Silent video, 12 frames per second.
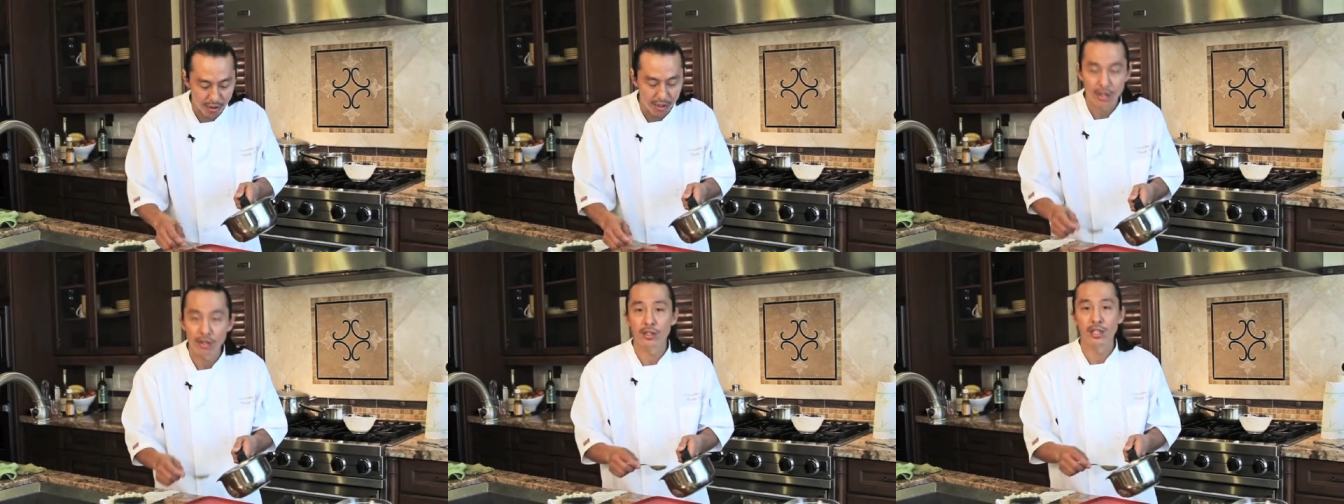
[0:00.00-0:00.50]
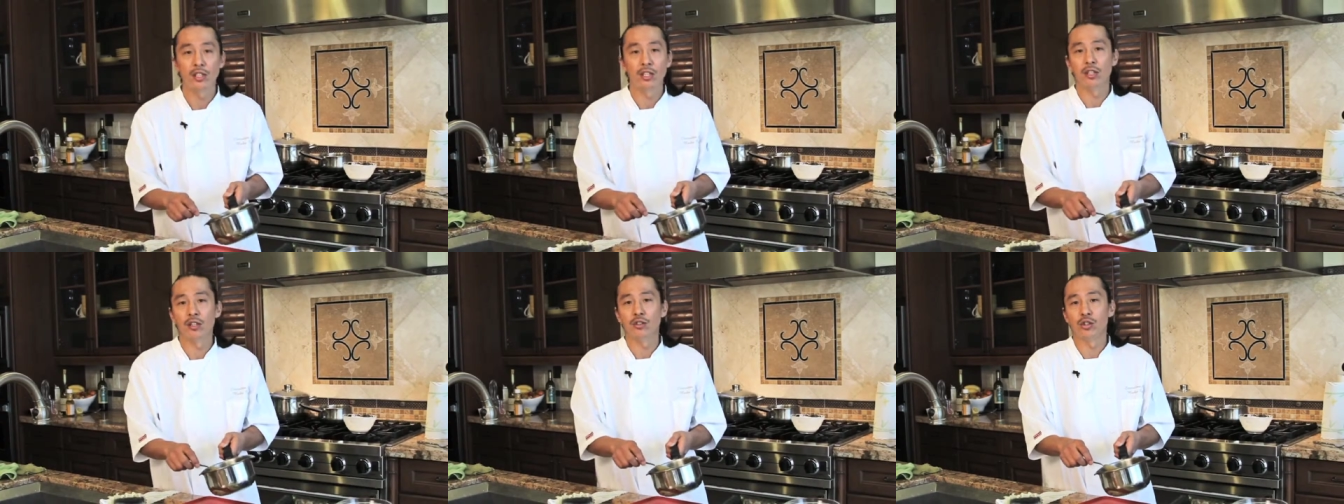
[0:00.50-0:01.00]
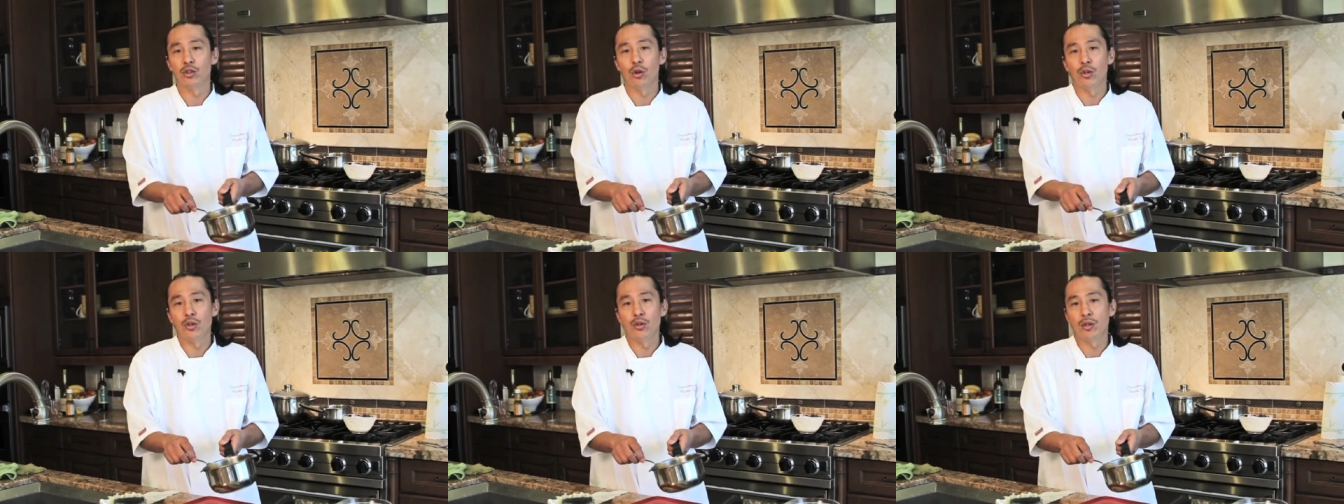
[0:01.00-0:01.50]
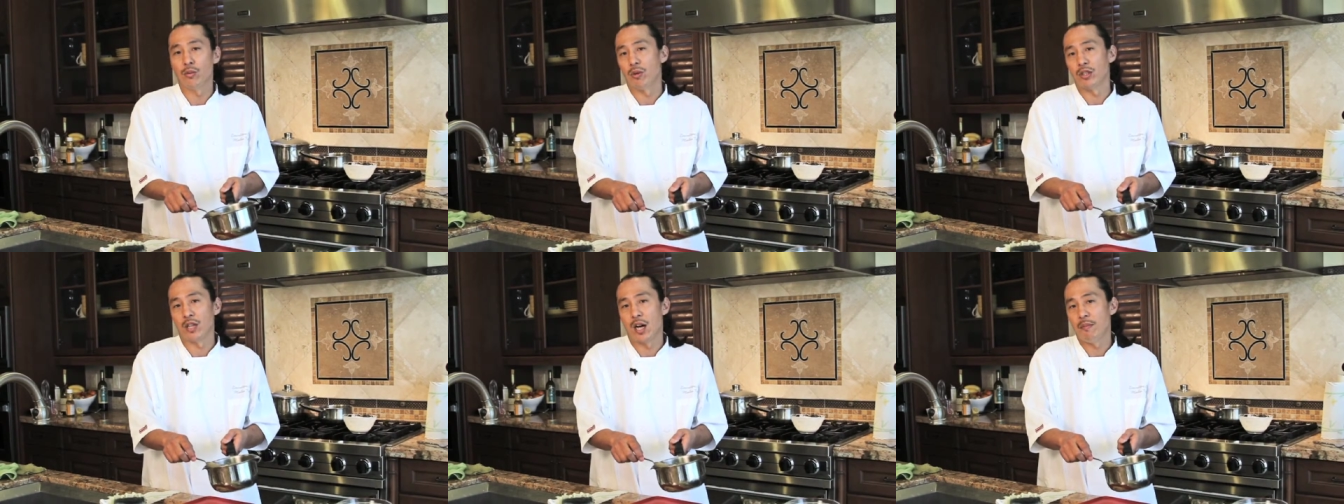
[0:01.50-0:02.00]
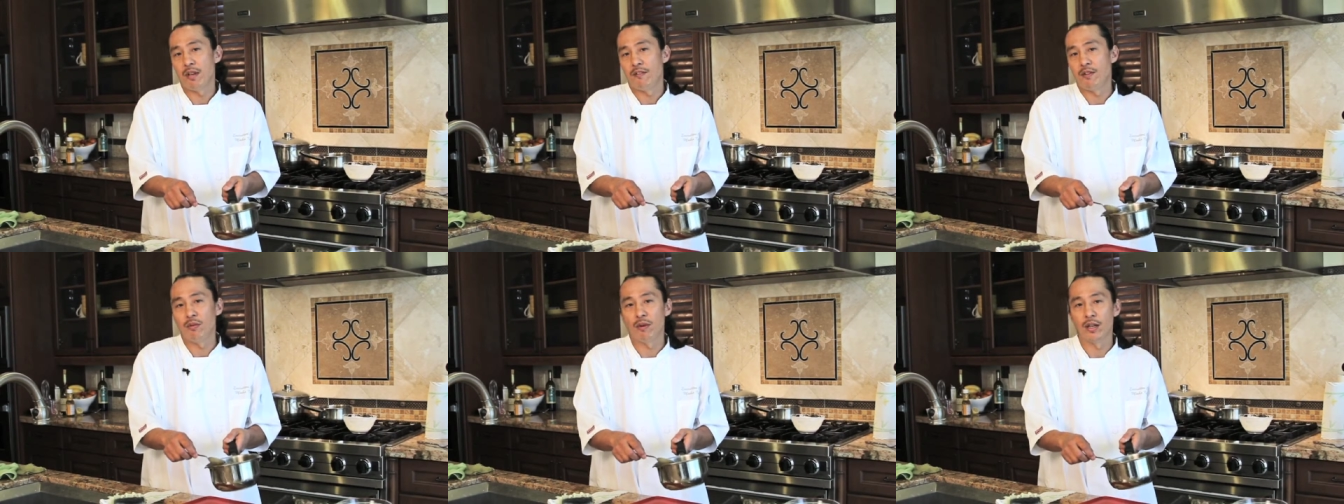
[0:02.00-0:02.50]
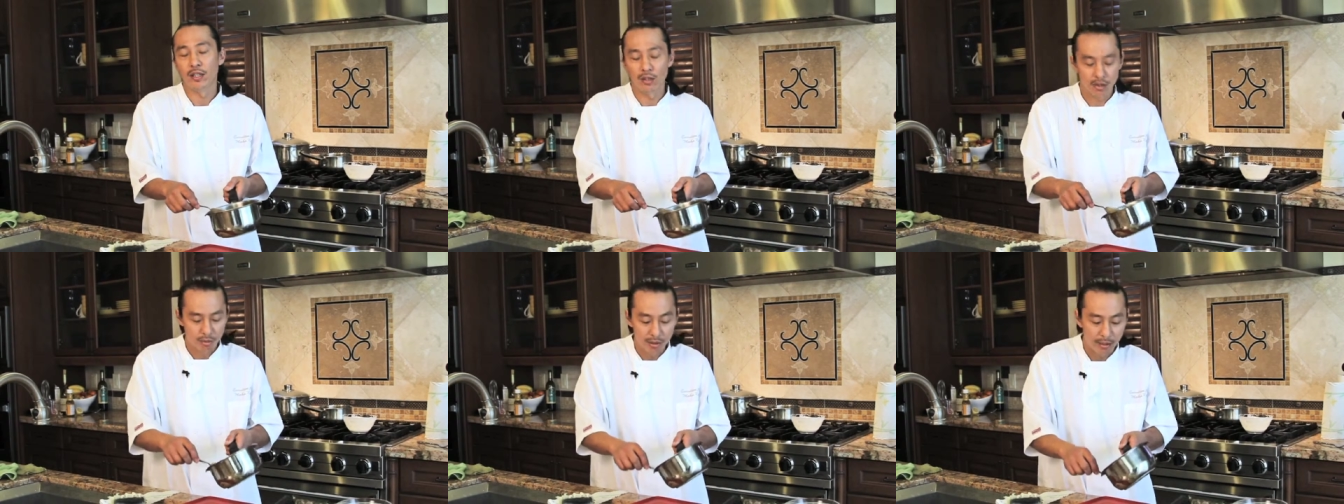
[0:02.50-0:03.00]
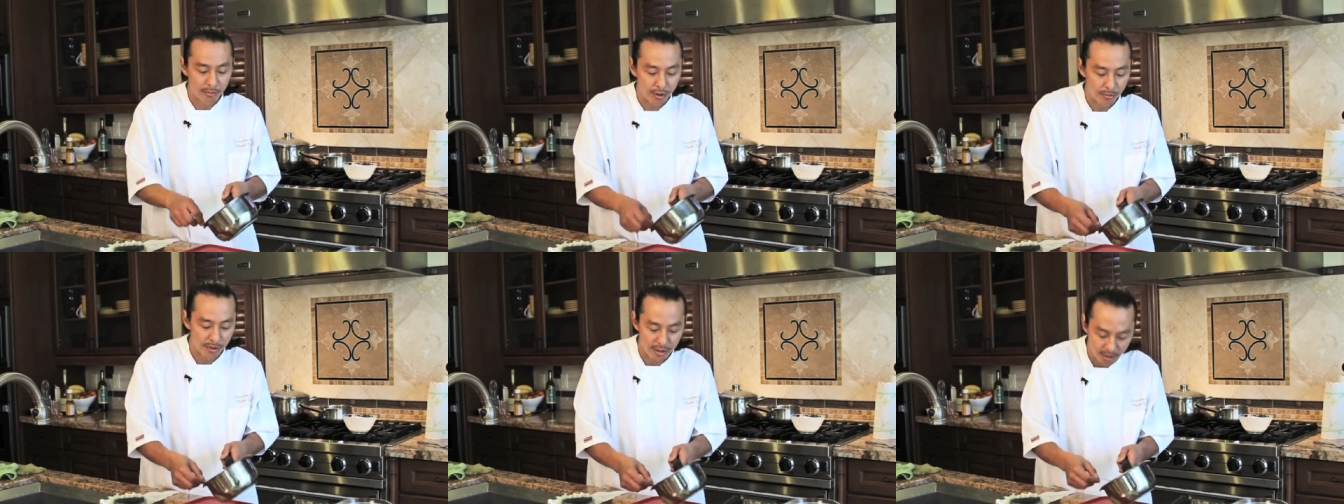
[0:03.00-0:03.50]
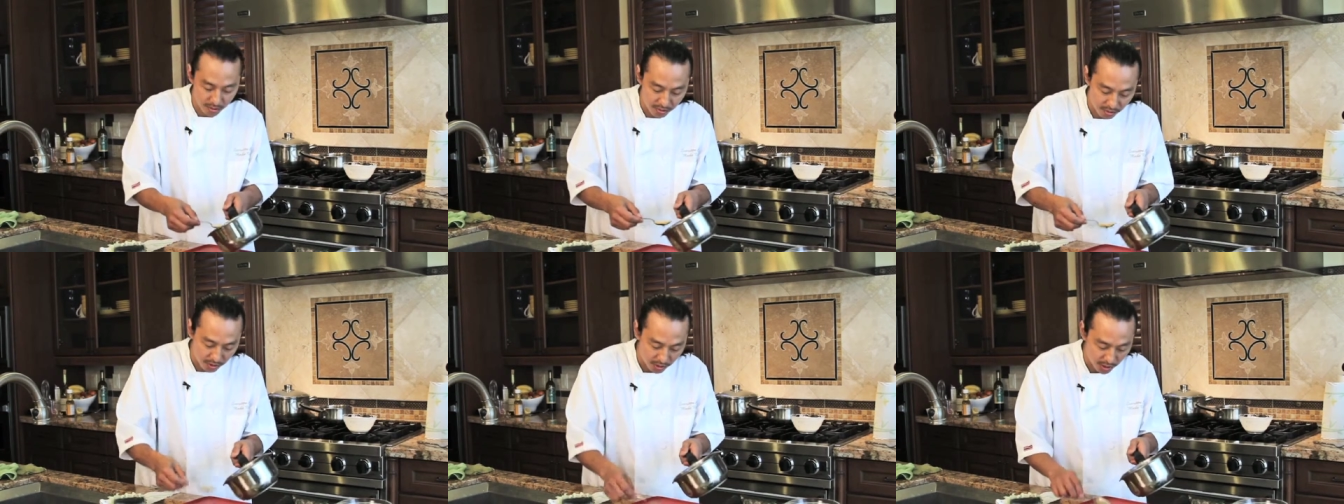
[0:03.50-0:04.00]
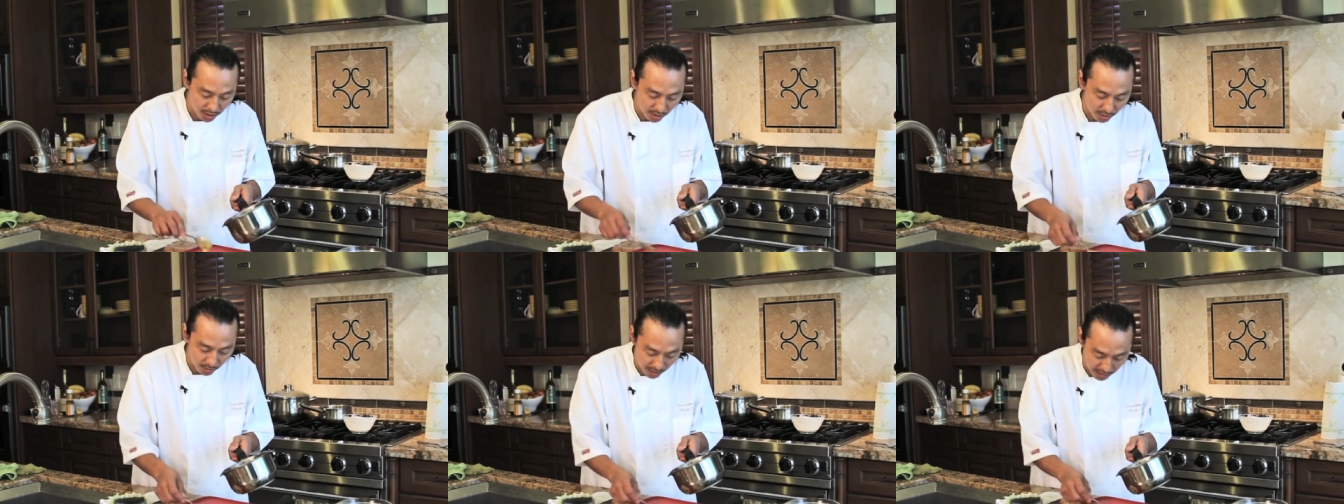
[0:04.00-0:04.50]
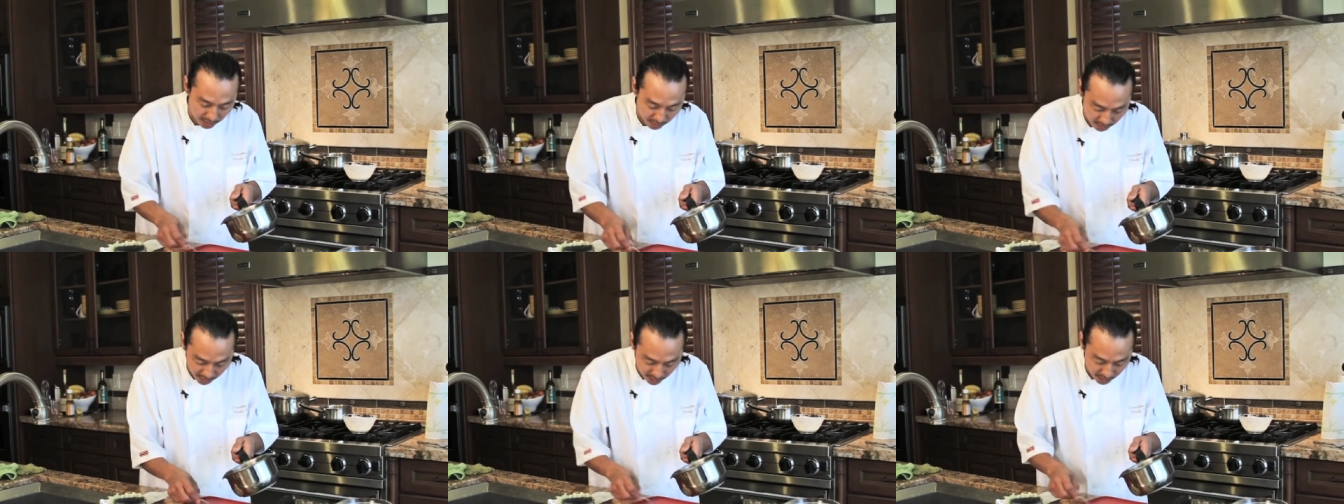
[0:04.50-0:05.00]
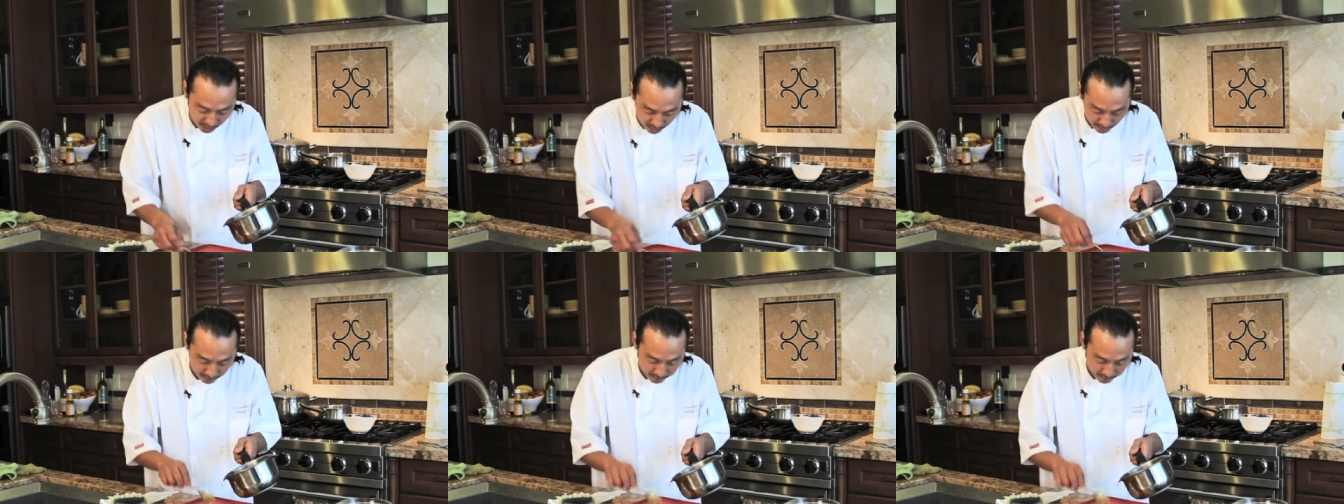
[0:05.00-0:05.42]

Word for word: You can use it. You can use shoyu and wasabi if you want. You know, it's really up to you, but this is, this is what I do. This is great.